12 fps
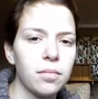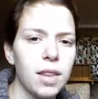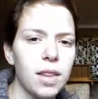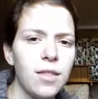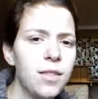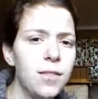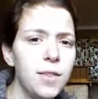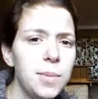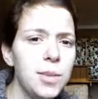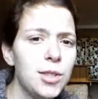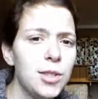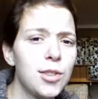even if I'm
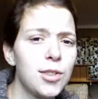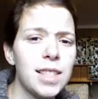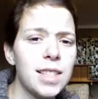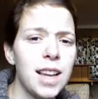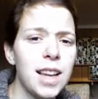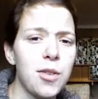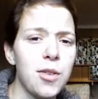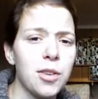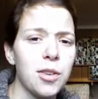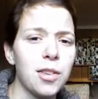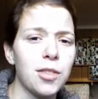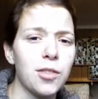just stressed out
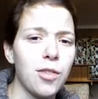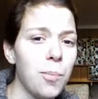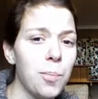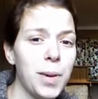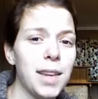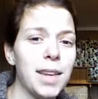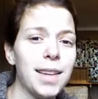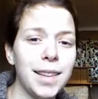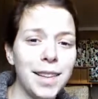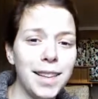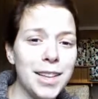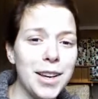or grumpy,
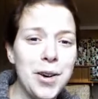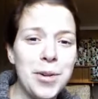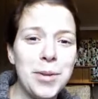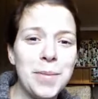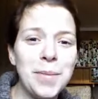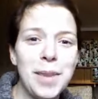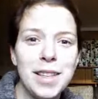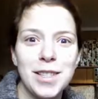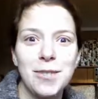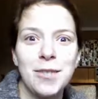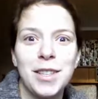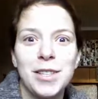you know? It
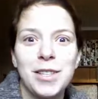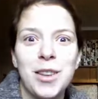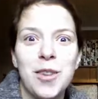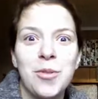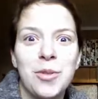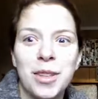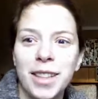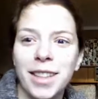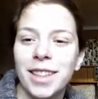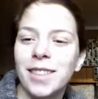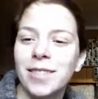just feels so good.